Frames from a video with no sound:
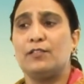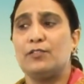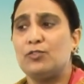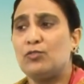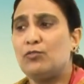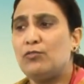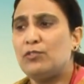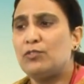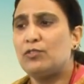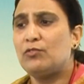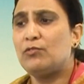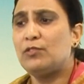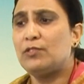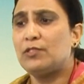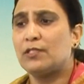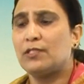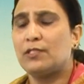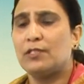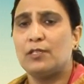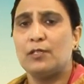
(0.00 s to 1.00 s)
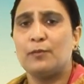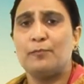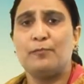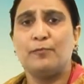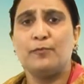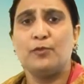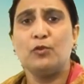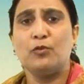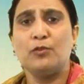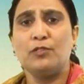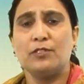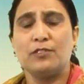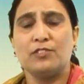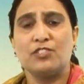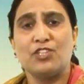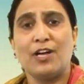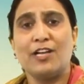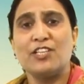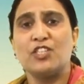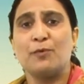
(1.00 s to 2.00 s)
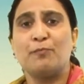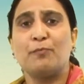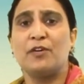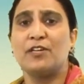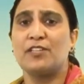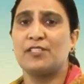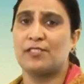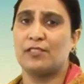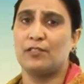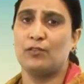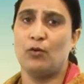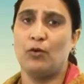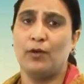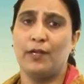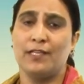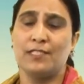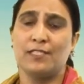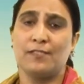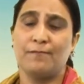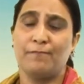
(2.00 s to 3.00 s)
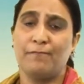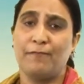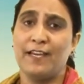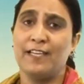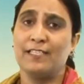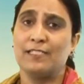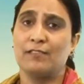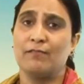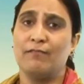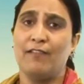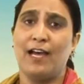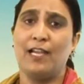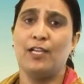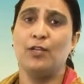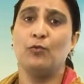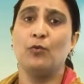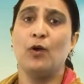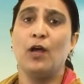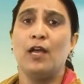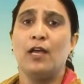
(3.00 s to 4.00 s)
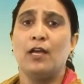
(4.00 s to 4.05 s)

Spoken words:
don't judge a person on his face value.